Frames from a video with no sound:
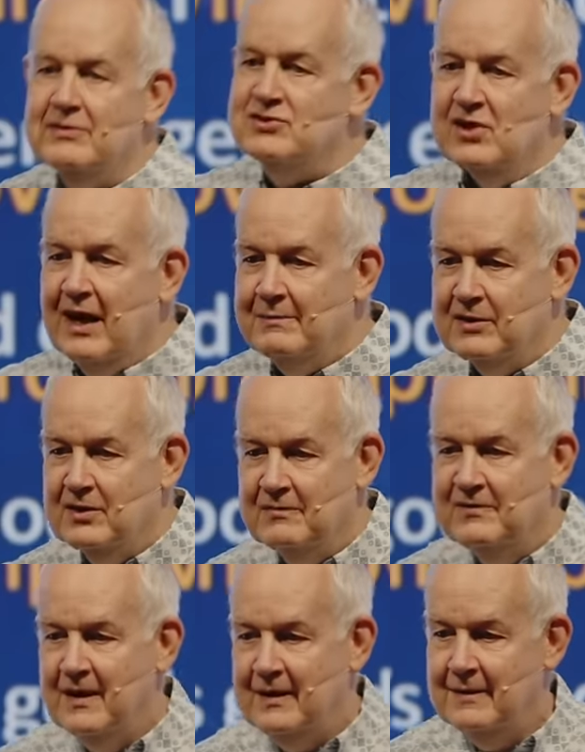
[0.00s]
job they could have
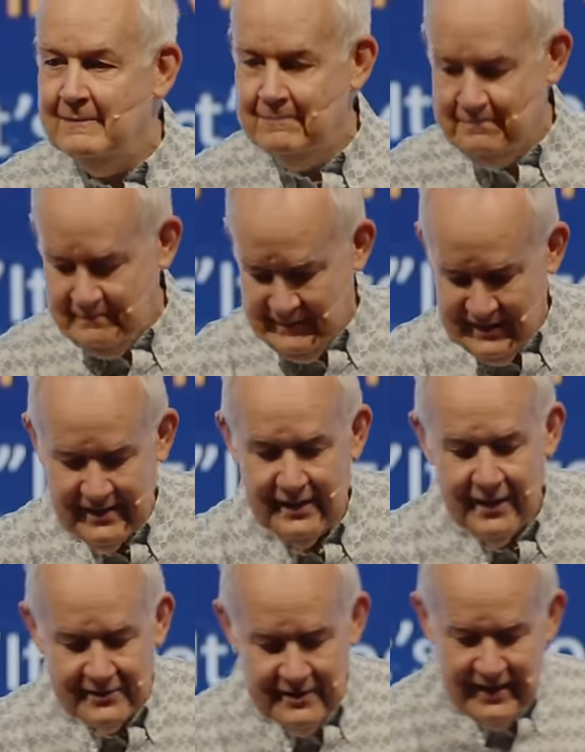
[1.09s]
done. They
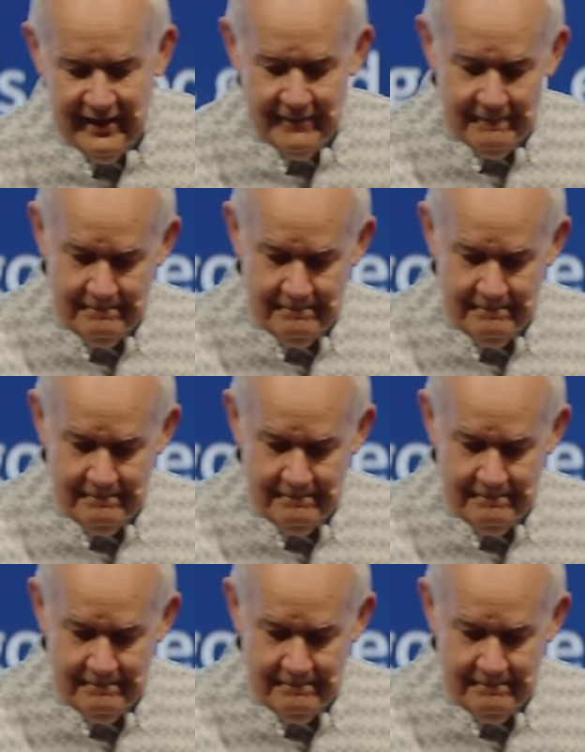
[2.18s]
locked it down.